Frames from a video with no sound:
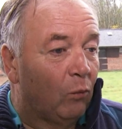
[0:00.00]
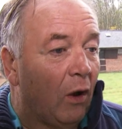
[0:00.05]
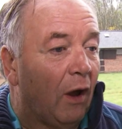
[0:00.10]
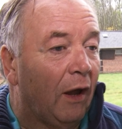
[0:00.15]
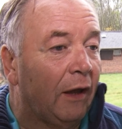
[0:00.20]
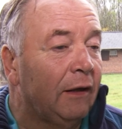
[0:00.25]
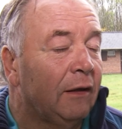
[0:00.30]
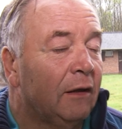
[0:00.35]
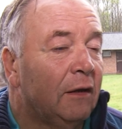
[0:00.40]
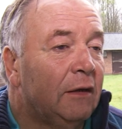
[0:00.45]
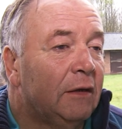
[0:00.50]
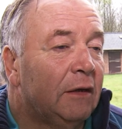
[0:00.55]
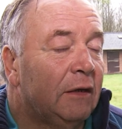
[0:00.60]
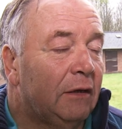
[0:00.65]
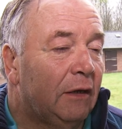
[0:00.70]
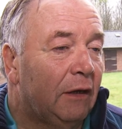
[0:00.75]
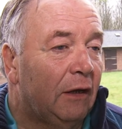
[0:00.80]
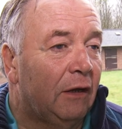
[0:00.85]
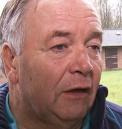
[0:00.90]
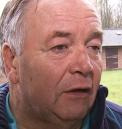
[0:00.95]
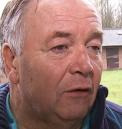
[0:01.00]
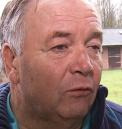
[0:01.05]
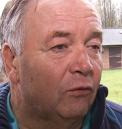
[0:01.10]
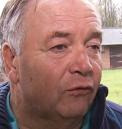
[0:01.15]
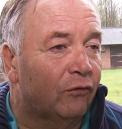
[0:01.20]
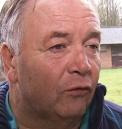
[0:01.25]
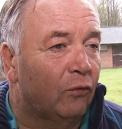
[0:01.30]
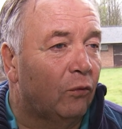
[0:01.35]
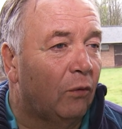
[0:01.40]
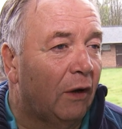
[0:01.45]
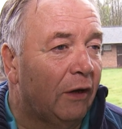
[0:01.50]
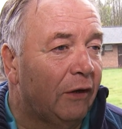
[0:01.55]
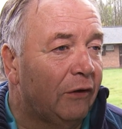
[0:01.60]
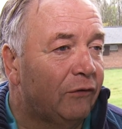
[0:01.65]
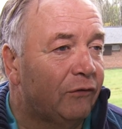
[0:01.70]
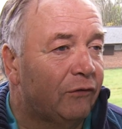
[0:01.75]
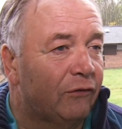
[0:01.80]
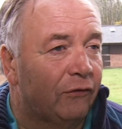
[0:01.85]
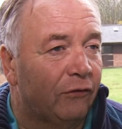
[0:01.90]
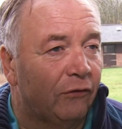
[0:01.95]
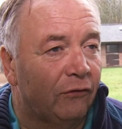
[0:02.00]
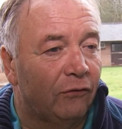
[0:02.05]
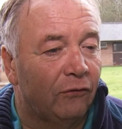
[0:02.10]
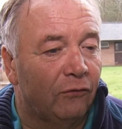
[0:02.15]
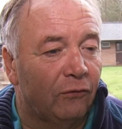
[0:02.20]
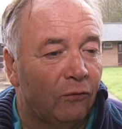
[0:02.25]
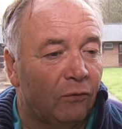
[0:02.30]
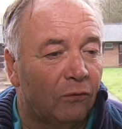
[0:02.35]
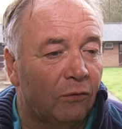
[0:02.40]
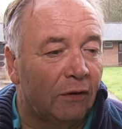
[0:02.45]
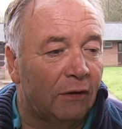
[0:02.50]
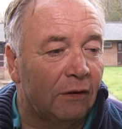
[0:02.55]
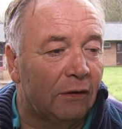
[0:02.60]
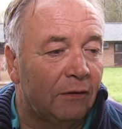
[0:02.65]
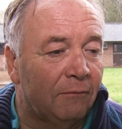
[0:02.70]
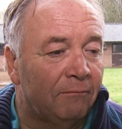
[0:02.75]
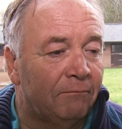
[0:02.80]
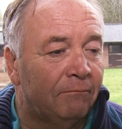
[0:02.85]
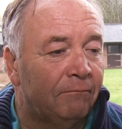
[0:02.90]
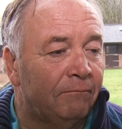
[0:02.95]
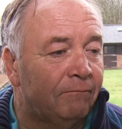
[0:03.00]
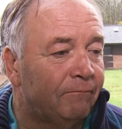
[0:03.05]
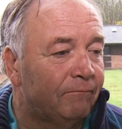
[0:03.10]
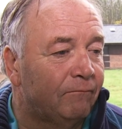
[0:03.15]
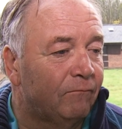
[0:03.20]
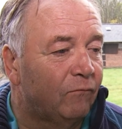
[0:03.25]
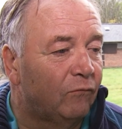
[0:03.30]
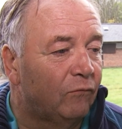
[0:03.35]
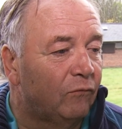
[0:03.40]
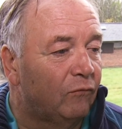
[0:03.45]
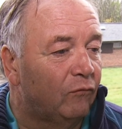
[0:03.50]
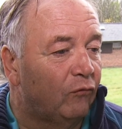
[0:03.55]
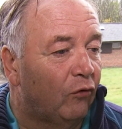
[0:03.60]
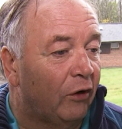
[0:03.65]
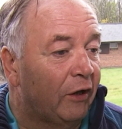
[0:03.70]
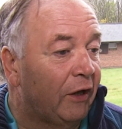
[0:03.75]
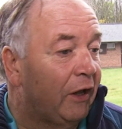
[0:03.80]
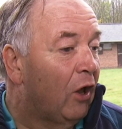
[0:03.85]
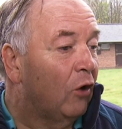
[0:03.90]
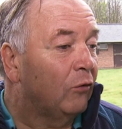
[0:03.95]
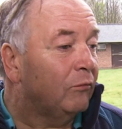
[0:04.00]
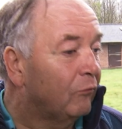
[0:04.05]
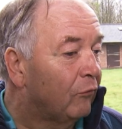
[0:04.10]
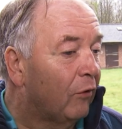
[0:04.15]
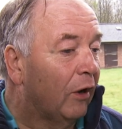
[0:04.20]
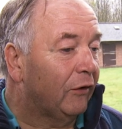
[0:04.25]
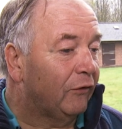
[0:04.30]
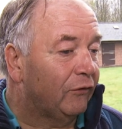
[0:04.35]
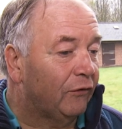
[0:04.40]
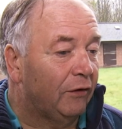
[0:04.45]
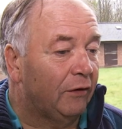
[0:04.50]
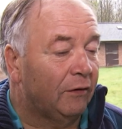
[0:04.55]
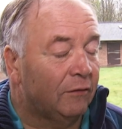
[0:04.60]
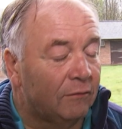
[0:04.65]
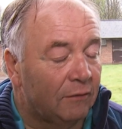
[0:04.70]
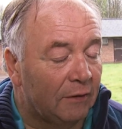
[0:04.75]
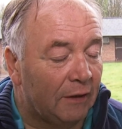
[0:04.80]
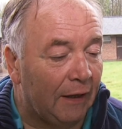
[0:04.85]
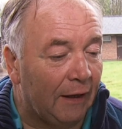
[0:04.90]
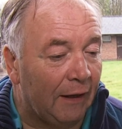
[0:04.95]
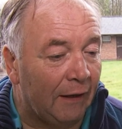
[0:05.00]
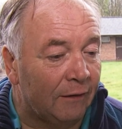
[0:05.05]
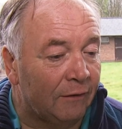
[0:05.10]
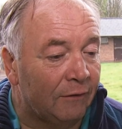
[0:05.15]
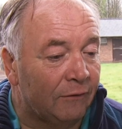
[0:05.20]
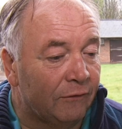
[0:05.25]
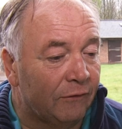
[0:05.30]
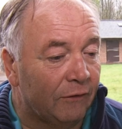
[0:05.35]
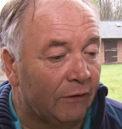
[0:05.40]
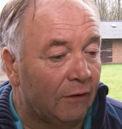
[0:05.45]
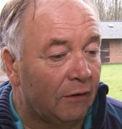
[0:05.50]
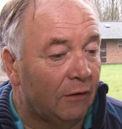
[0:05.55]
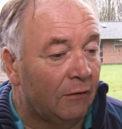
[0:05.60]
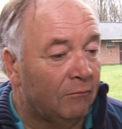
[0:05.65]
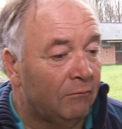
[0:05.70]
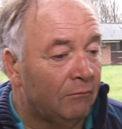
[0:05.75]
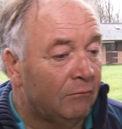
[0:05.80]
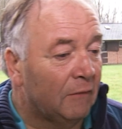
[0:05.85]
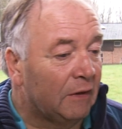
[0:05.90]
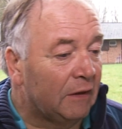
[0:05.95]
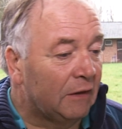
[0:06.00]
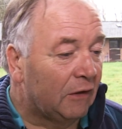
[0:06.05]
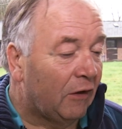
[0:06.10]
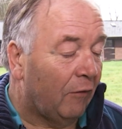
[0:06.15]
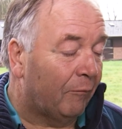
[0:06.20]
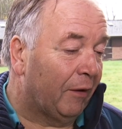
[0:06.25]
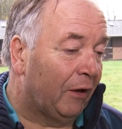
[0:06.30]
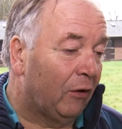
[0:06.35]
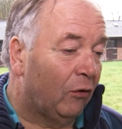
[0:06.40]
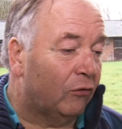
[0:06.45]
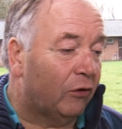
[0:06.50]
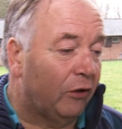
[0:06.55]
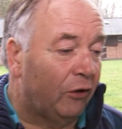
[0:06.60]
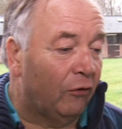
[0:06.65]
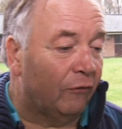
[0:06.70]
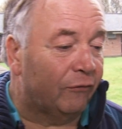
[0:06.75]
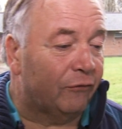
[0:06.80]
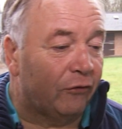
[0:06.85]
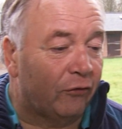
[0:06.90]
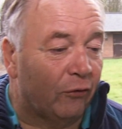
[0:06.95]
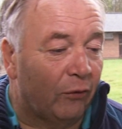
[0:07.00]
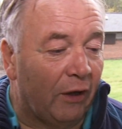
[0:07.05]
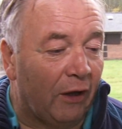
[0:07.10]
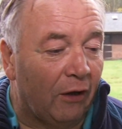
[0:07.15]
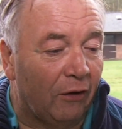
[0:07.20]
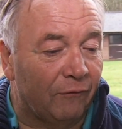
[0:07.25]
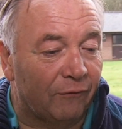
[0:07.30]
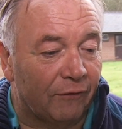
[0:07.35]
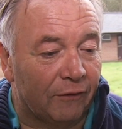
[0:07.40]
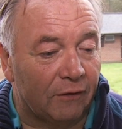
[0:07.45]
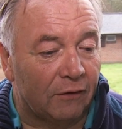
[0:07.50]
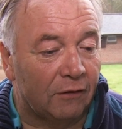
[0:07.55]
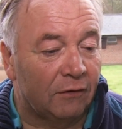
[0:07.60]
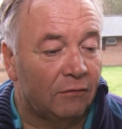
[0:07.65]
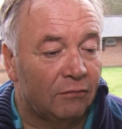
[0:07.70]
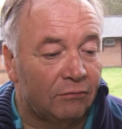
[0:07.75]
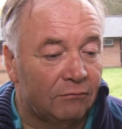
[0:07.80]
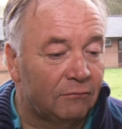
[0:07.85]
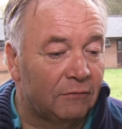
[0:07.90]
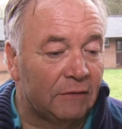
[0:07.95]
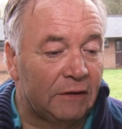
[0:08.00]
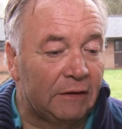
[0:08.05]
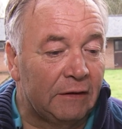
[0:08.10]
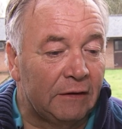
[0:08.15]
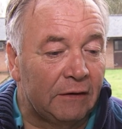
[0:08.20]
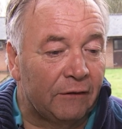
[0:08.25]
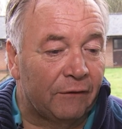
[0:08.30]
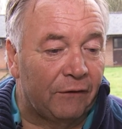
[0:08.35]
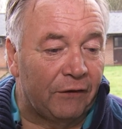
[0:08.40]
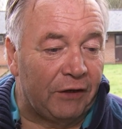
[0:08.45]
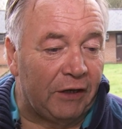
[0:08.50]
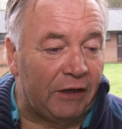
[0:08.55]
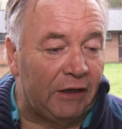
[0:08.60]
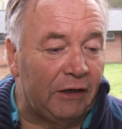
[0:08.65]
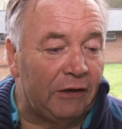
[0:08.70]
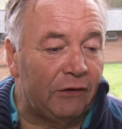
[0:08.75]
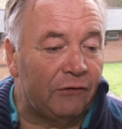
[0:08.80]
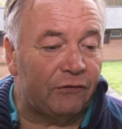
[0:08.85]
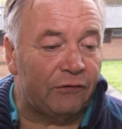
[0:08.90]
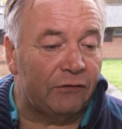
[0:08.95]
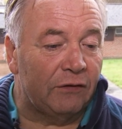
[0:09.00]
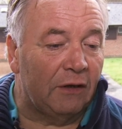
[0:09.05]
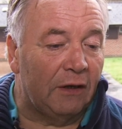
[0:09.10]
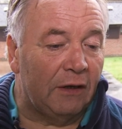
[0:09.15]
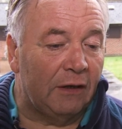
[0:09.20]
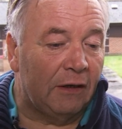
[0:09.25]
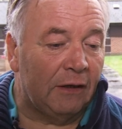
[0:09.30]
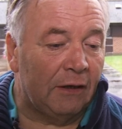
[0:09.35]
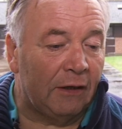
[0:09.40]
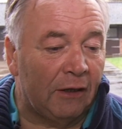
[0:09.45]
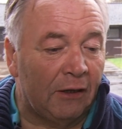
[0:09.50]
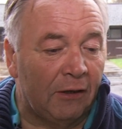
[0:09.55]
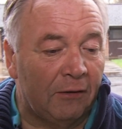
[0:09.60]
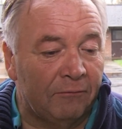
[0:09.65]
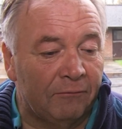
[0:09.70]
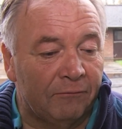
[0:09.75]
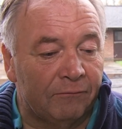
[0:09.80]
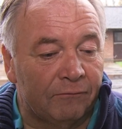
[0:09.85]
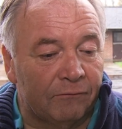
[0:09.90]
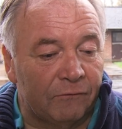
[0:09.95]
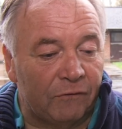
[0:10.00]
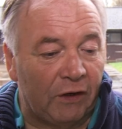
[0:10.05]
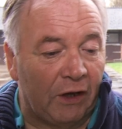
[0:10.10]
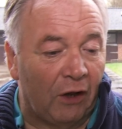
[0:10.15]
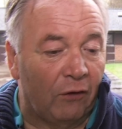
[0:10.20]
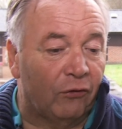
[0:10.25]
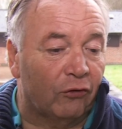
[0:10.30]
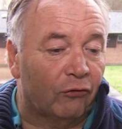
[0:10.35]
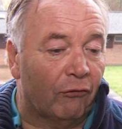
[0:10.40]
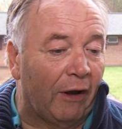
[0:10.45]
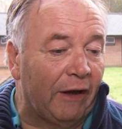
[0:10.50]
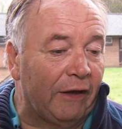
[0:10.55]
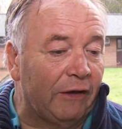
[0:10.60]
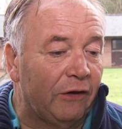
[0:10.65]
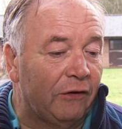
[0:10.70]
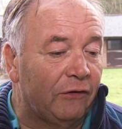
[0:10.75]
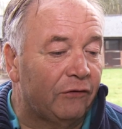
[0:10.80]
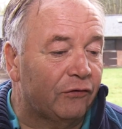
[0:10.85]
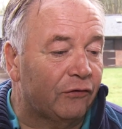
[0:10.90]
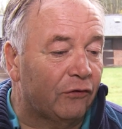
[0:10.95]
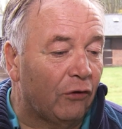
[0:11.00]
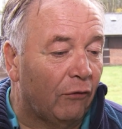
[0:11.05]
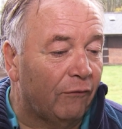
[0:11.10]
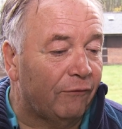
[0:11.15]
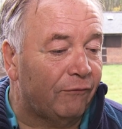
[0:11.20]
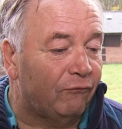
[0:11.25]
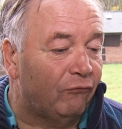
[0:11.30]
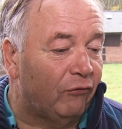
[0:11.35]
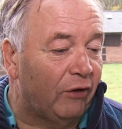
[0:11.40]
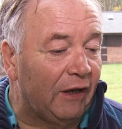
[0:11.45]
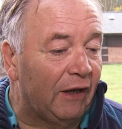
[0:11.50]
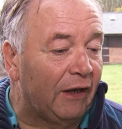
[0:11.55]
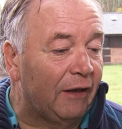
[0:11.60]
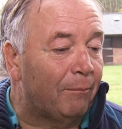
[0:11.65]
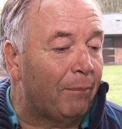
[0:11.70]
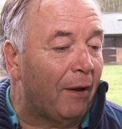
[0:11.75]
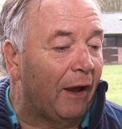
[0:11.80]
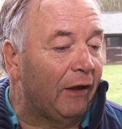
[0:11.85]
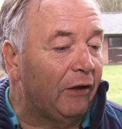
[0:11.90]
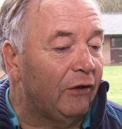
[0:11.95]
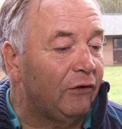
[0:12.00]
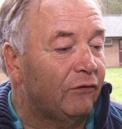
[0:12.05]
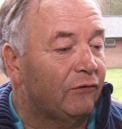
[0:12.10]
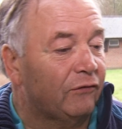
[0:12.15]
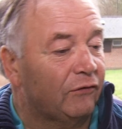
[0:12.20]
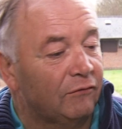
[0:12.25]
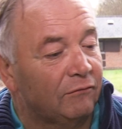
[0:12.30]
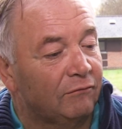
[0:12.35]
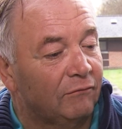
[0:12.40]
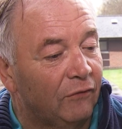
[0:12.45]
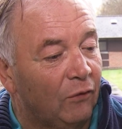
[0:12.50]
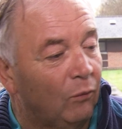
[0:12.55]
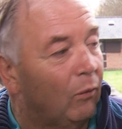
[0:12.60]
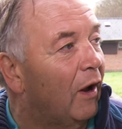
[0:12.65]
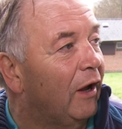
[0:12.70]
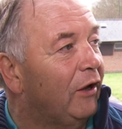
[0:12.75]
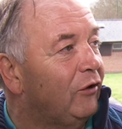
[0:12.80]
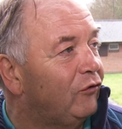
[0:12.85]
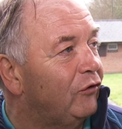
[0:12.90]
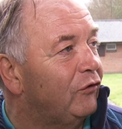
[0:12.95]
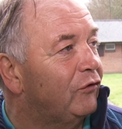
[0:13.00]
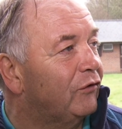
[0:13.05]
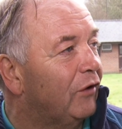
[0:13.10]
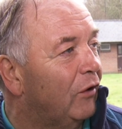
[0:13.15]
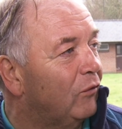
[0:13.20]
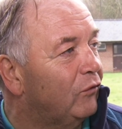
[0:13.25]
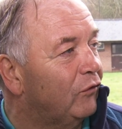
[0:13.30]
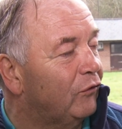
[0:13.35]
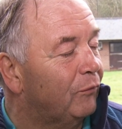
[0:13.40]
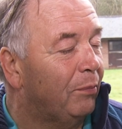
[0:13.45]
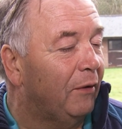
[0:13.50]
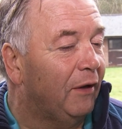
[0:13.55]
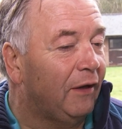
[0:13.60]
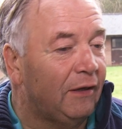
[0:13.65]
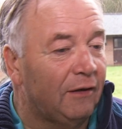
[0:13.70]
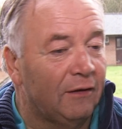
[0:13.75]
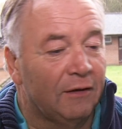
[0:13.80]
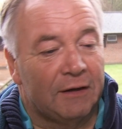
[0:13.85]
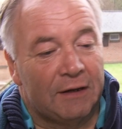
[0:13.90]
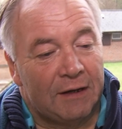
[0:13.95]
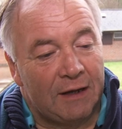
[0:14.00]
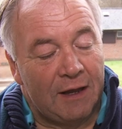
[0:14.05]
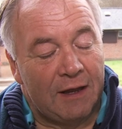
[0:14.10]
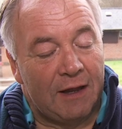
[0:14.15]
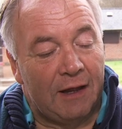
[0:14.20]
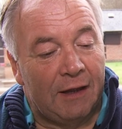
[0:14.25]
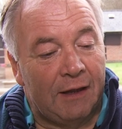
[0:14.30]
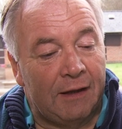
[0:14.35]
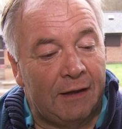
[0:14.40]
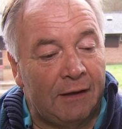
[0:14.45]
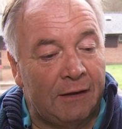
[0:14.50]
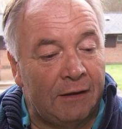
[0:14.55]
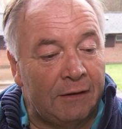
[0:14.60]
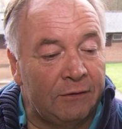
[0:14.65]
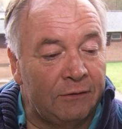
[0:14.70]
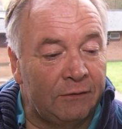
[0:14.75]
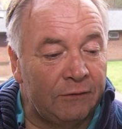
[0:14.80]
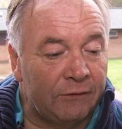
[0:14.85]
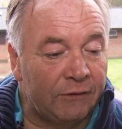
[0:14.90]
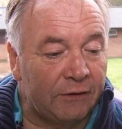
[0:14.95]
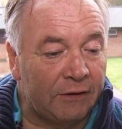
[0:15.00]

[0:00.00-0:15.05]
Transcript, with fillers: way, uh, was always to um, run in open racing. And um, I've been lucky enough to do it over the, the years. Um, you know, the graded stuff really pays the wages, so to speak. And